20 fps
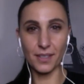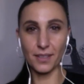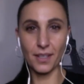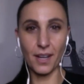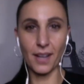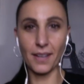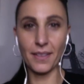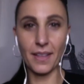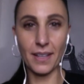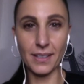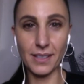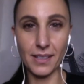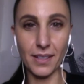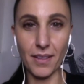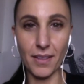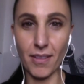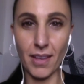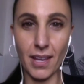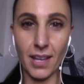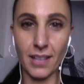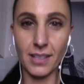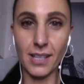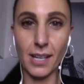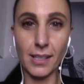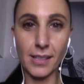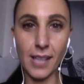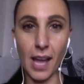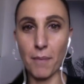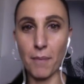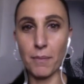Like, that's the thing. It
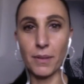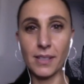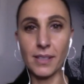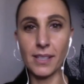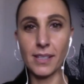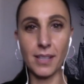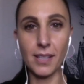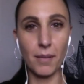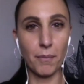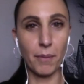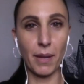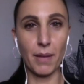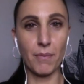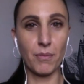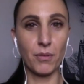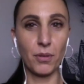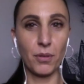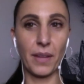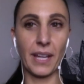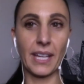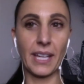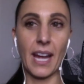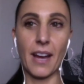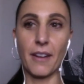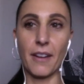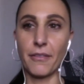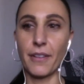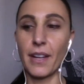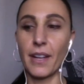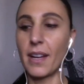does happen to some people. They
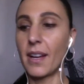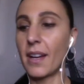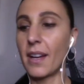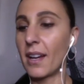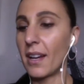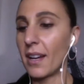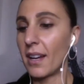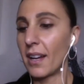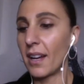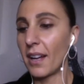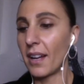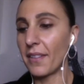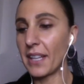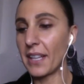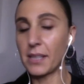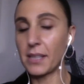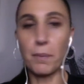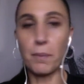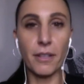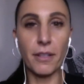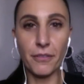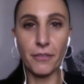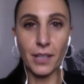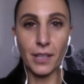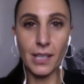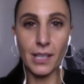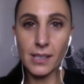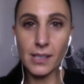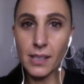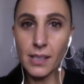have these
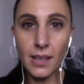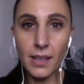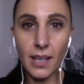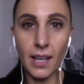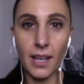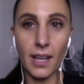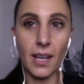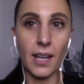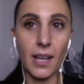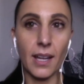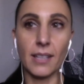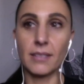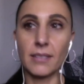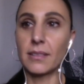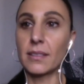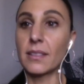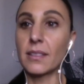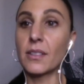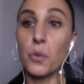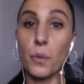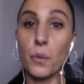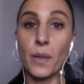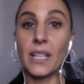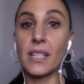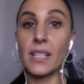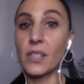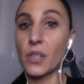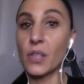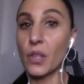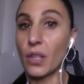epiphanies in their
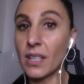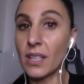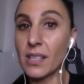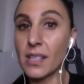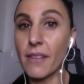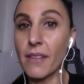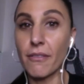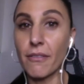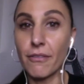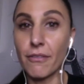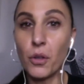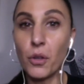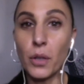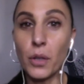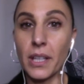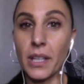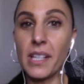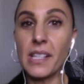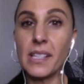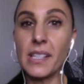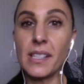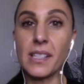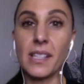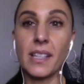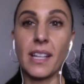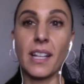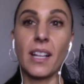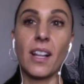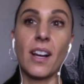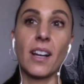20s, 30s, even 40s. And
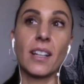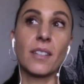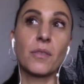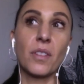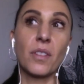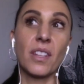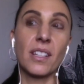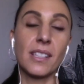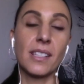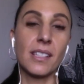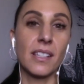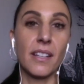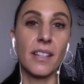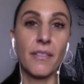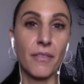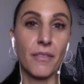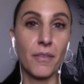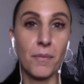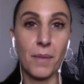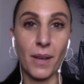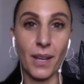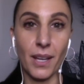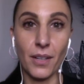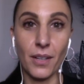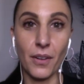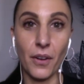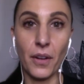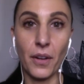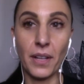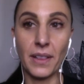they're like, well, this is it for me, you
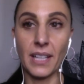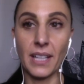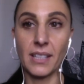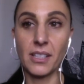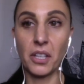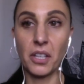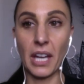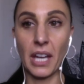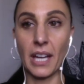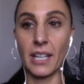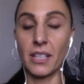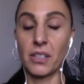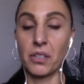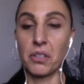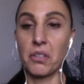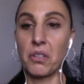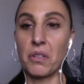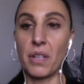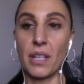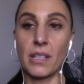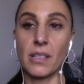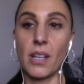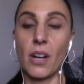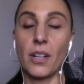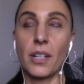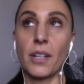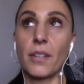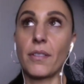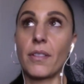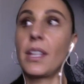know. And that's okay too. I
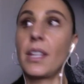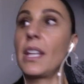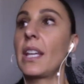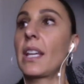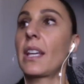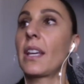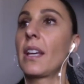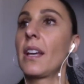don't think...